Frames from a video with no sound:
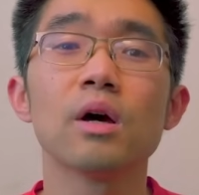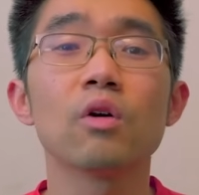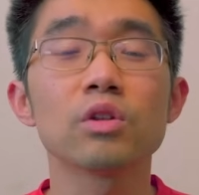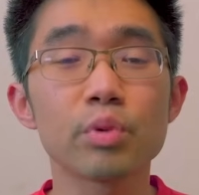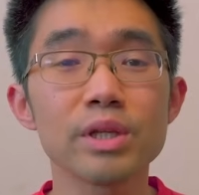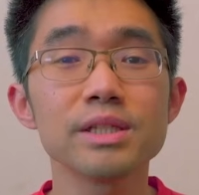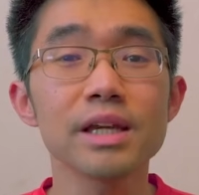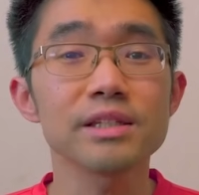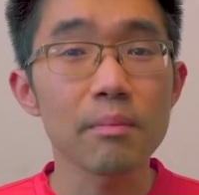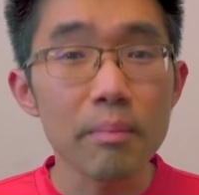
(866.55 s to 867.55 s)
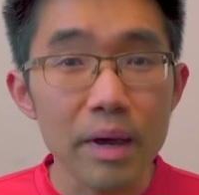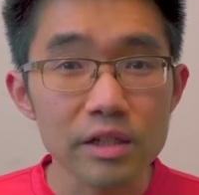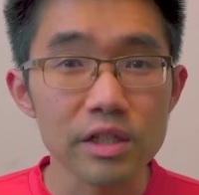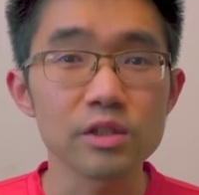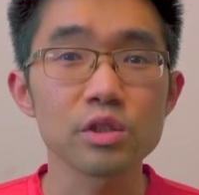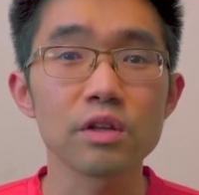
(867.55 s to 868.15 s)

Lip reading: All the printing is embedded into the